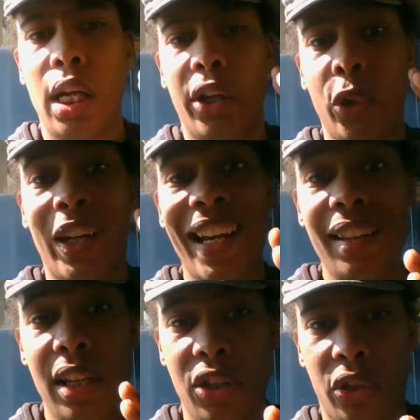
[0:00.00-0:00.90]
you can
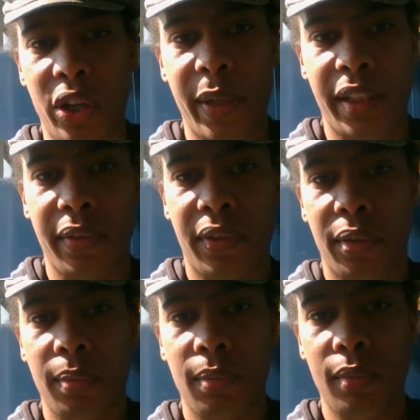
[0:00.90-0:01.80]
disagree with it.
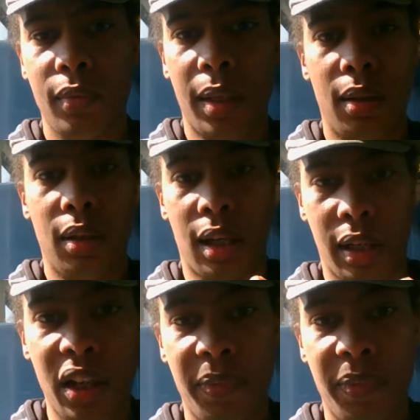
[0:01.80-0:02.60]
A lot of